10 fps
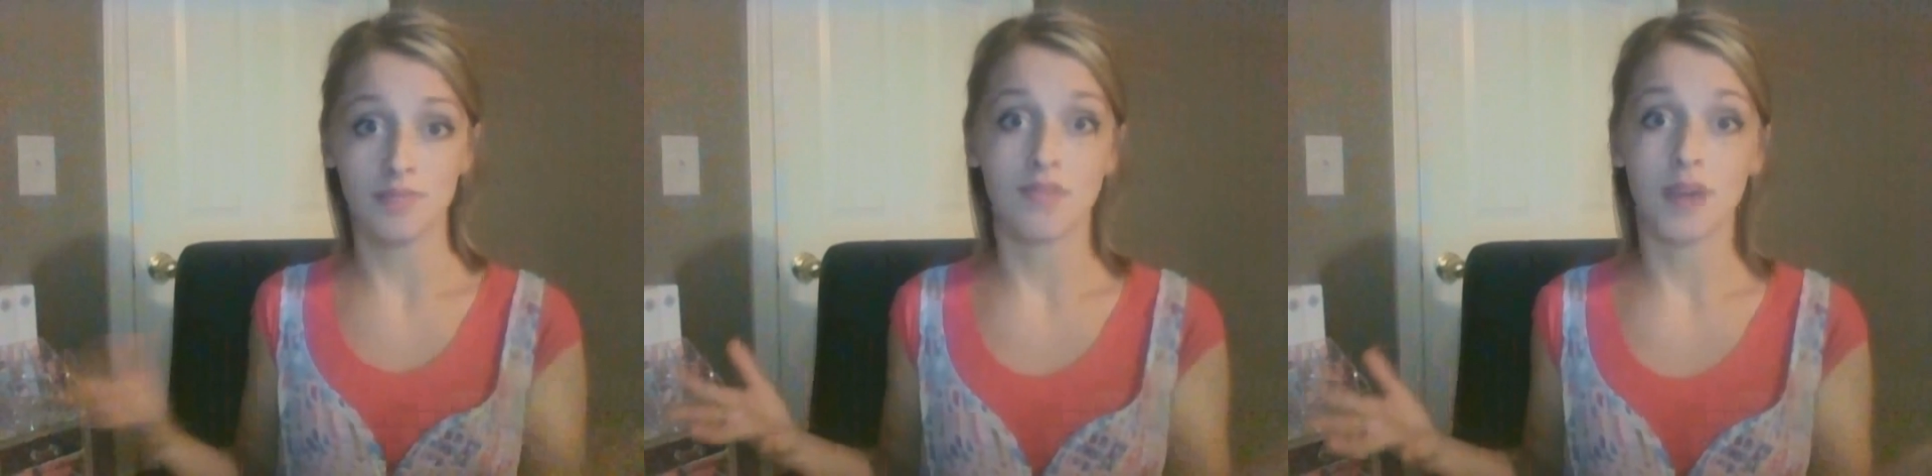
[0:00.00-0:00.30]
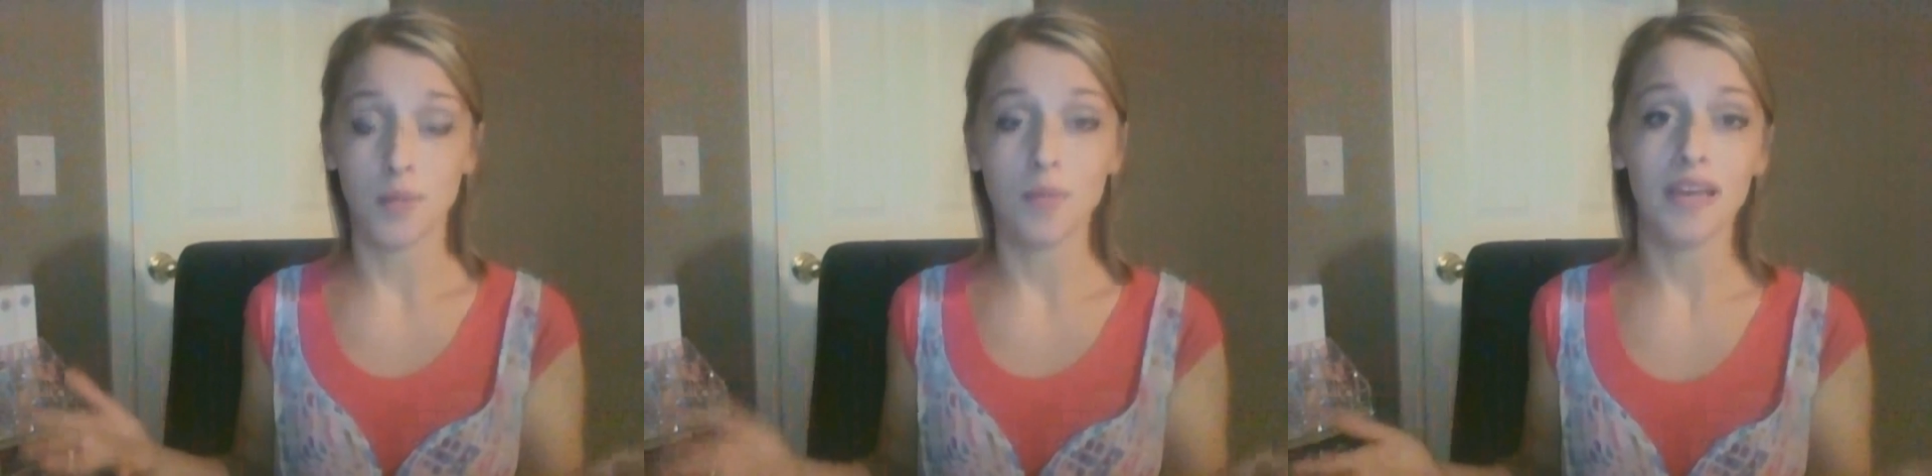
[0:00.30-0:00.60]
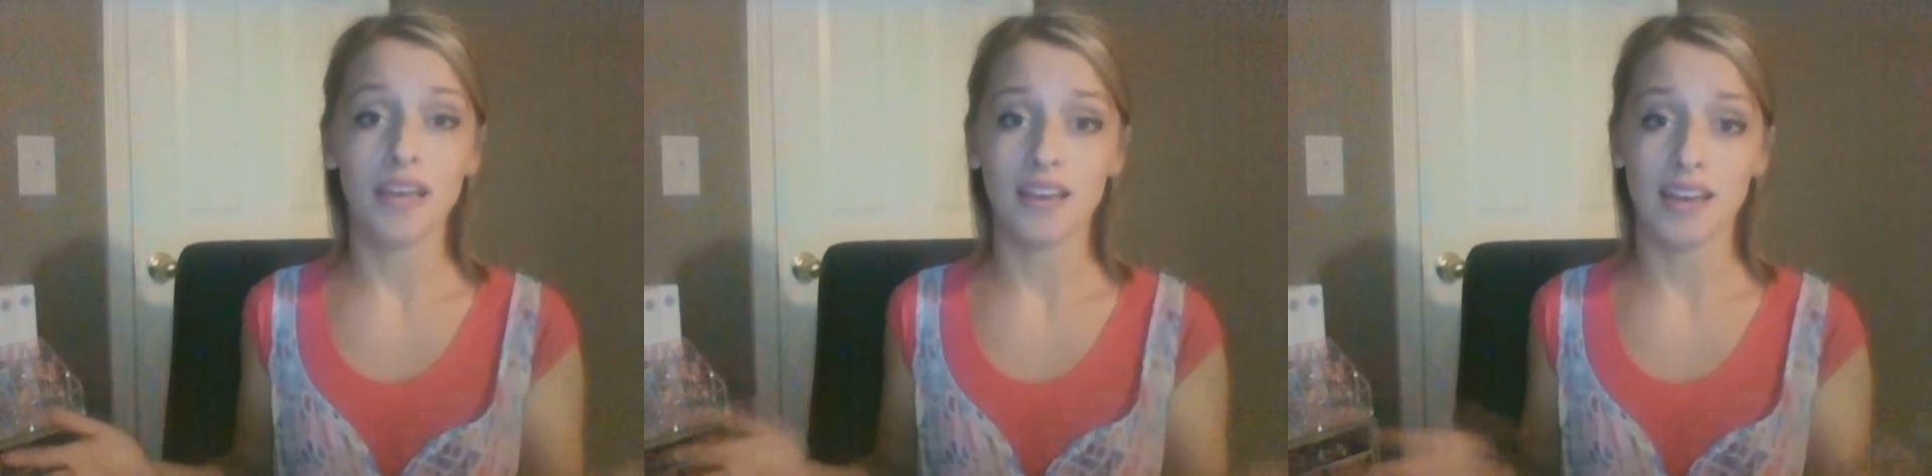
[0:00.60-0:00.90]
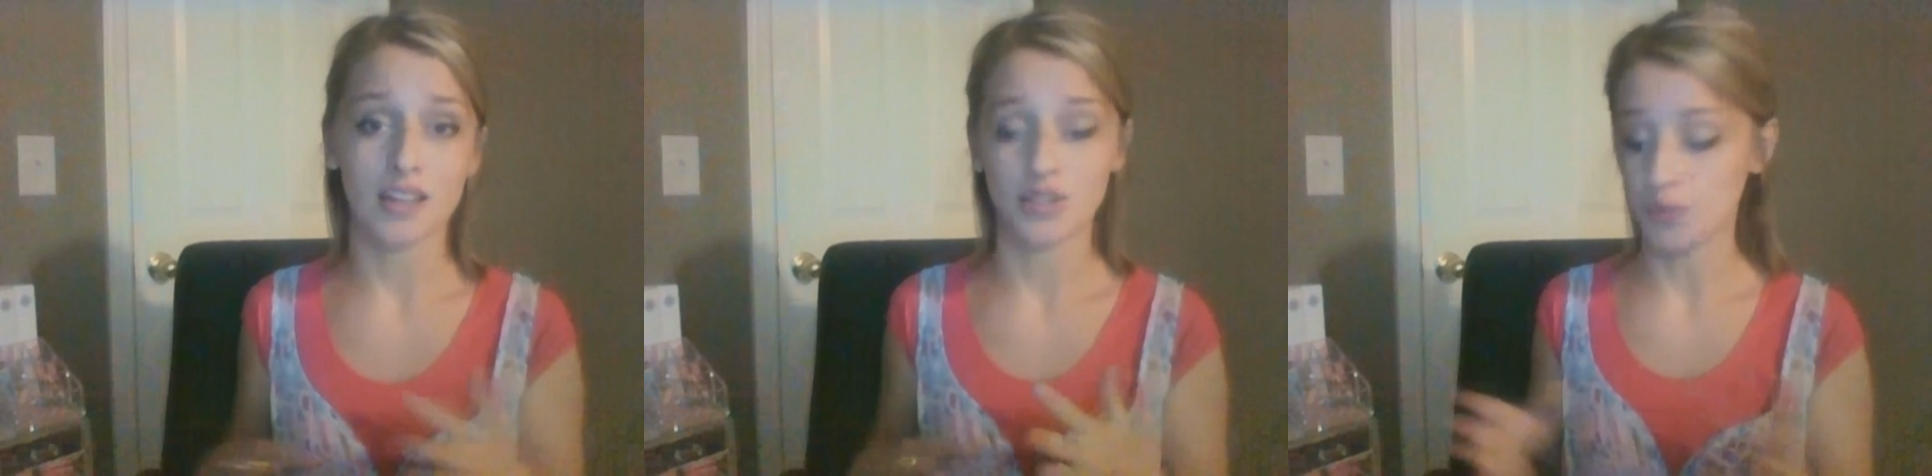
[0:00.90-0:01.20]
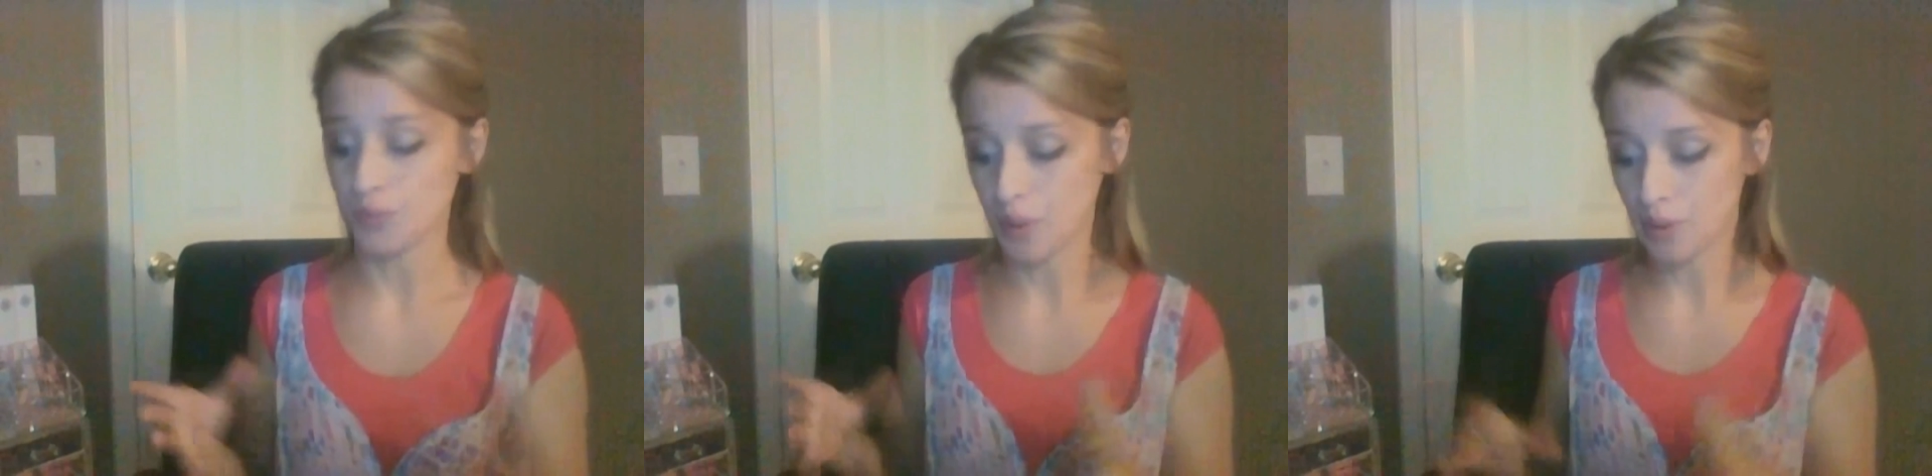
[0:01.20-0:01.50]
company and it's
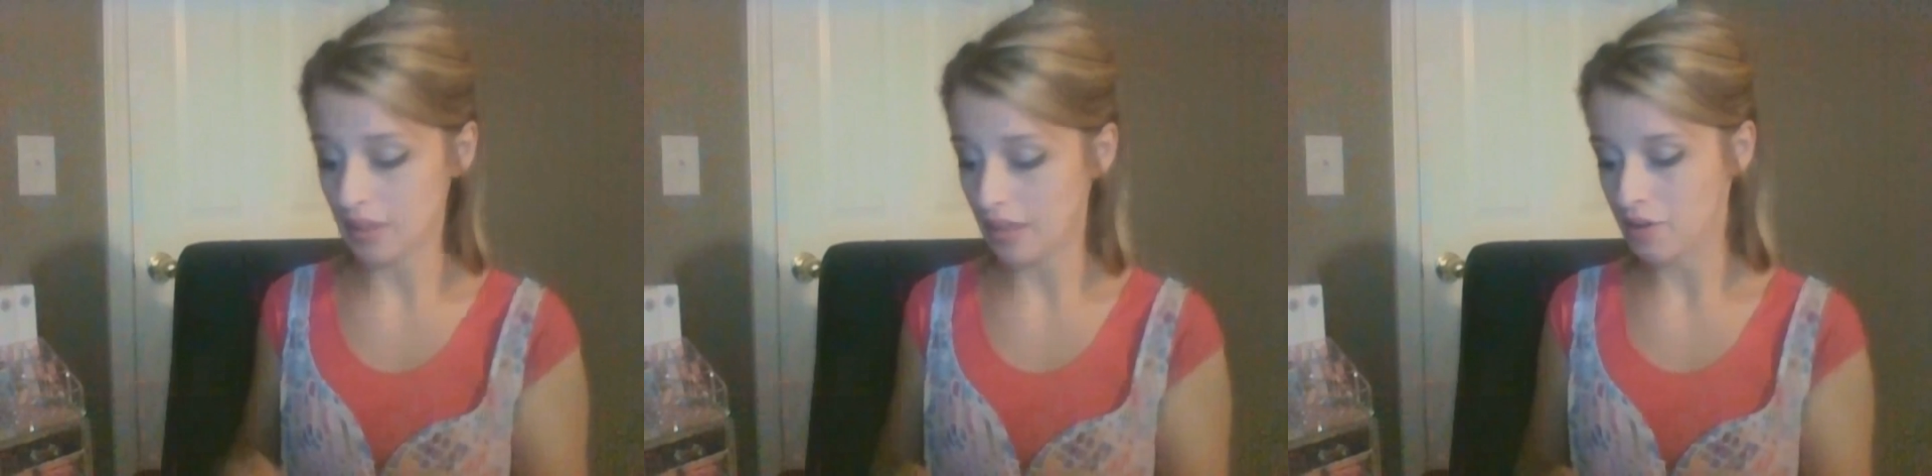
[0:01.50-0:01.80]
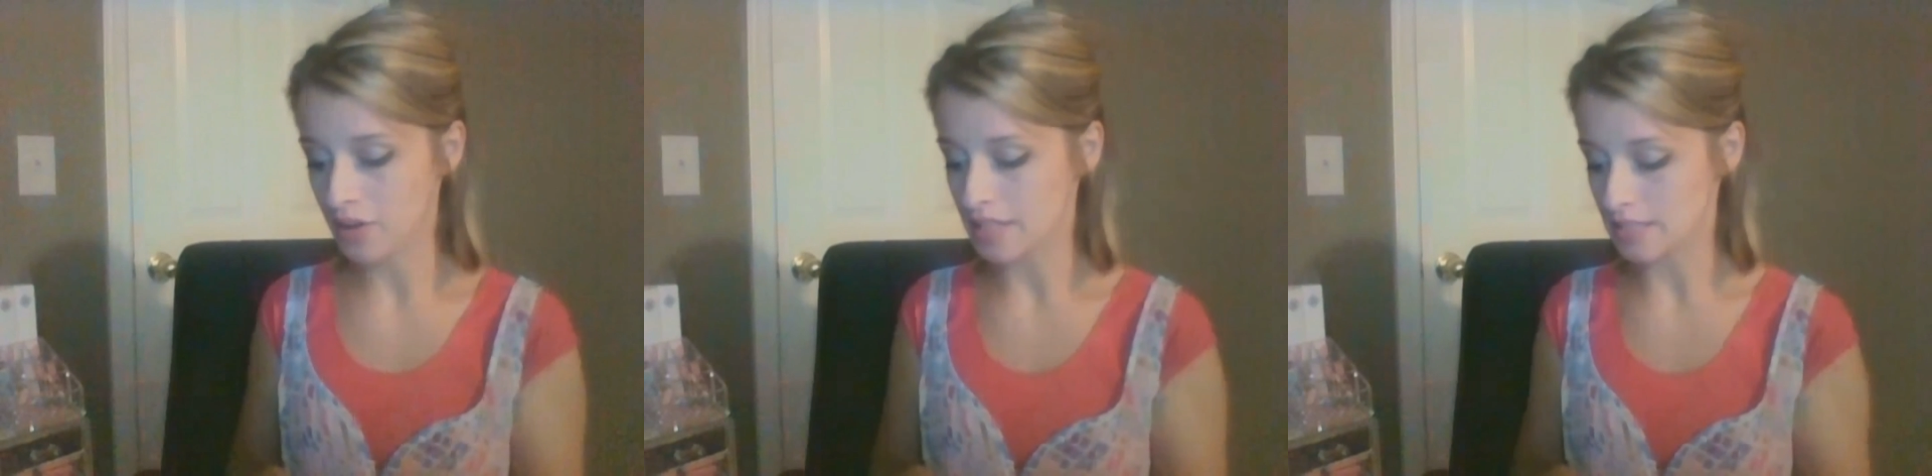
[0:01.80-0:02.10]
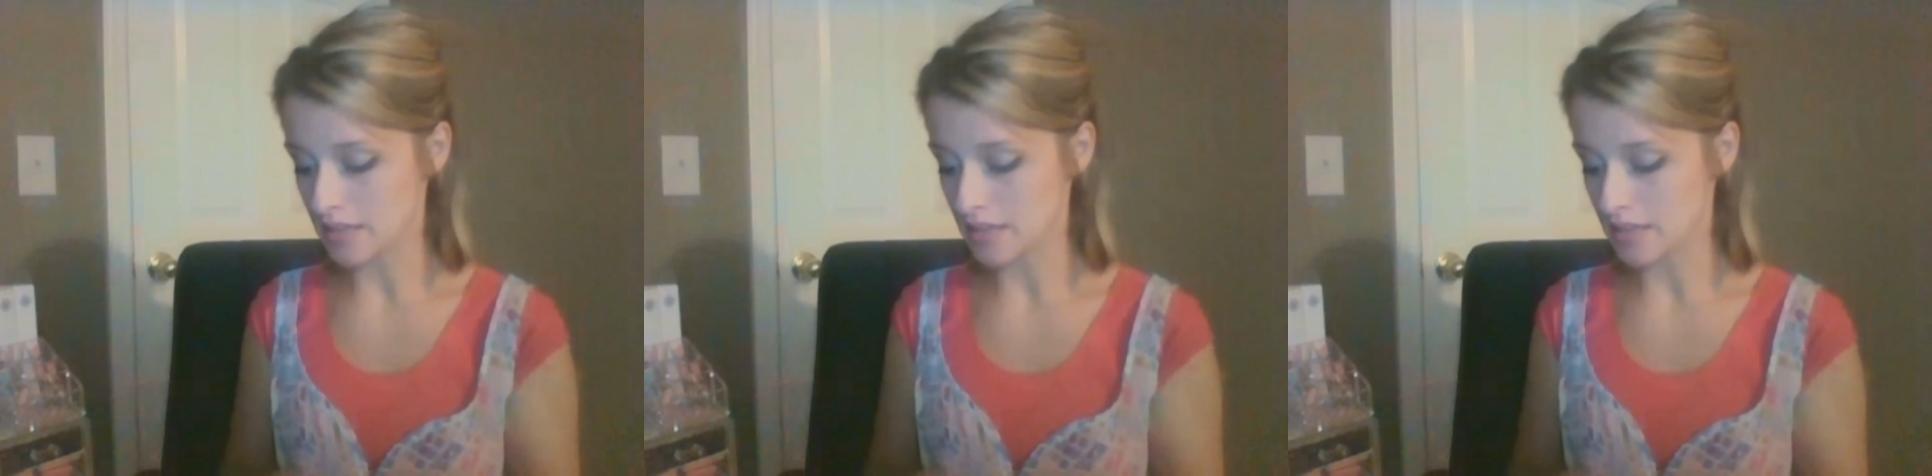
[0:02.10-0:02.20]
growing like crazy.